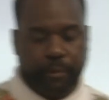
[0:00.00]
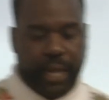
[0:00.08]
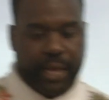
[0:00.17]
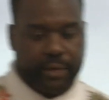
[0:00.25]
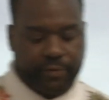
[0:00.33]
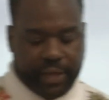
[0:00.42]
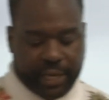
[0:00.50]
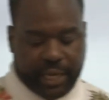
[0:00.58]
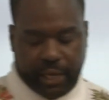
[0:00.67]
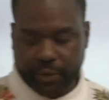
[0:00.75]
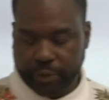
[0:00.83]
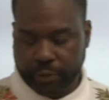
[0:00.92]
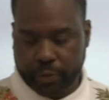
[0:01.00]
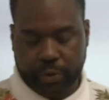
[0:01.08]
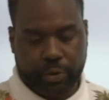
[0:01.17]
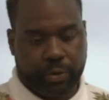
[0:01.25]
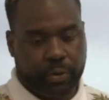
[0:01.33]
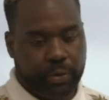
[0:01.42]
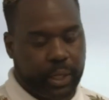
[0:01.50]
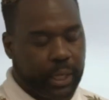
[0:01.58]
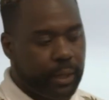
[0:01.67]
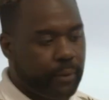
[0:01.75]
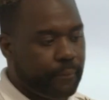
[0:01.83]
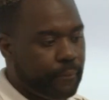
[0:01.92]
and thinking through
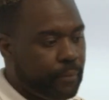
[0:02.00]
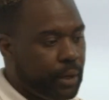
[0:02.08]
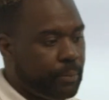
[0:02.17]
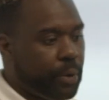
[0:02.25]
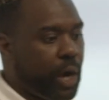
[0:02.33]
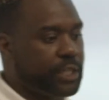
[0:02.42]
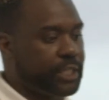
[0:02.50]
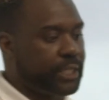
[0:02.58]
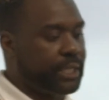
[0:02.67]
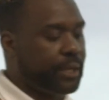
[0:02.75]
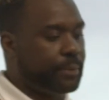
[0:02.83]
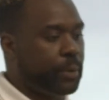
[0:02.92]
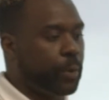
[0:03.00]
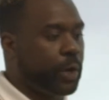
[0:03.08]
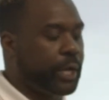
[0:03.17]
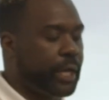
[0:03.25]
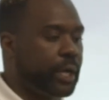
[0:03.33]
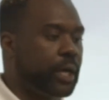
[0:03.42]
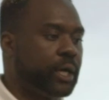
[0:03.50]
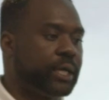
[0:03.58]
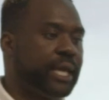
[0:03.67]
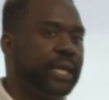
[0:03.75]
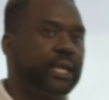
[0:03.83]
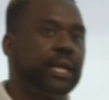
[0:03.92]
a project that I've been working
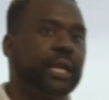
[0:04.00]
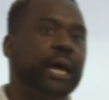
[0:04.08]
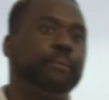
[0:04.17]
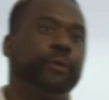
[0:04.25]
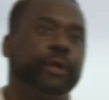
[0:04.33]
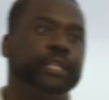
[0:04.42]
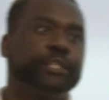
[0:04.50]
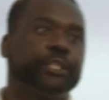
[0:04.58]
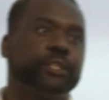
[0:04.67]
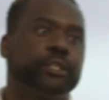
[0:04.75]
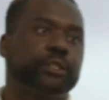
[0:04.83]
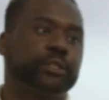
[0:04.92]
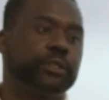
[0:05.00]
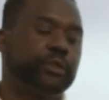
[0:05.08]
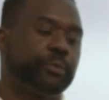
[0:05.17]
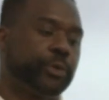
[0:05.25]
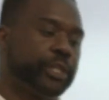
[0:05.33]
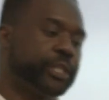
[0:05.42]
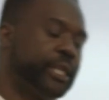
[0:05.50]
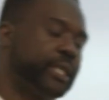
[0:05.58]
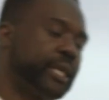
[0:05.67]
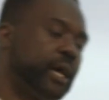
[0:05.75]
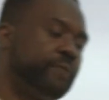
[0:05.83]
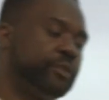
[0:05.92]
on in collaboration, so sort of appreciate
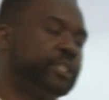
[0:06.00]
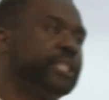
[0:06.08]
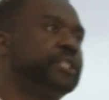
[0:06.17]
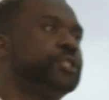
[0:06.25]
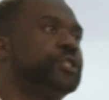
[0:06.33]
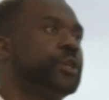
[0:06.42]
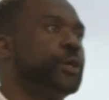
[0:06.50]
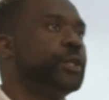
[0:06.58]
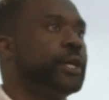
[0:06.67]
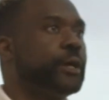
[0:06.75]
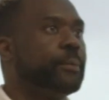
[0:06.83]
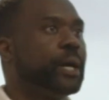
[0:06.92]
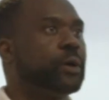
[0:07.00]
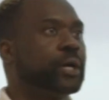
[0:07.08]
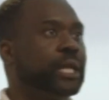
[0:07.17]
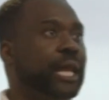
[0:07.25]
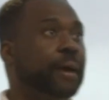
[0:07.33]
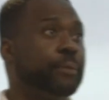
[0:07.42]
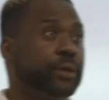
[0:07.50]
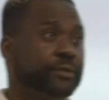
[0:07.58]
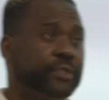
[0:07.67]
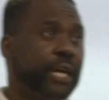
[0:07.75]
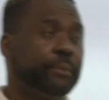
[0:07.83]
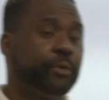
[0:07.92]
the conversations earlier about
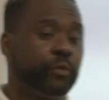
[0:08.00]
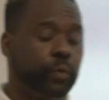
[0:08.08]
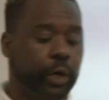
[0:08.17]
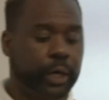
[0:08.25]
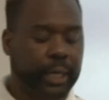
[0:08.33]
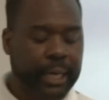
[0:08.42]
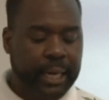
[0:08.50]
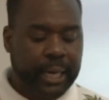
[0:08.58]
collaborative type of work.